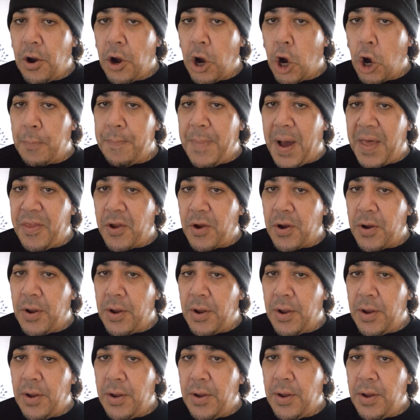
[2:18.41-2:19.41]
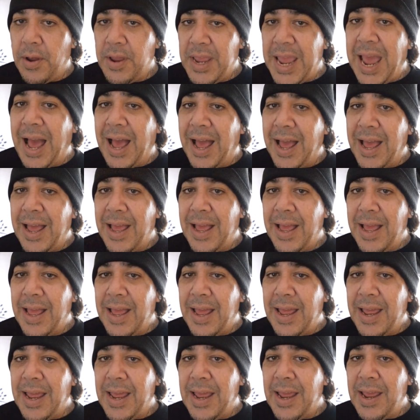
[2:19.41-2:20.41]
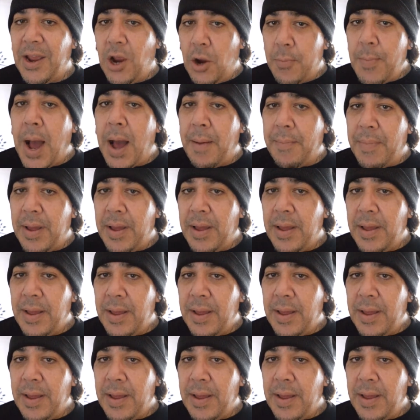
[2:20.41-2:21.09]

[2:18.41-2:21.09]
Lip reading: her mother. Yeah, her mom.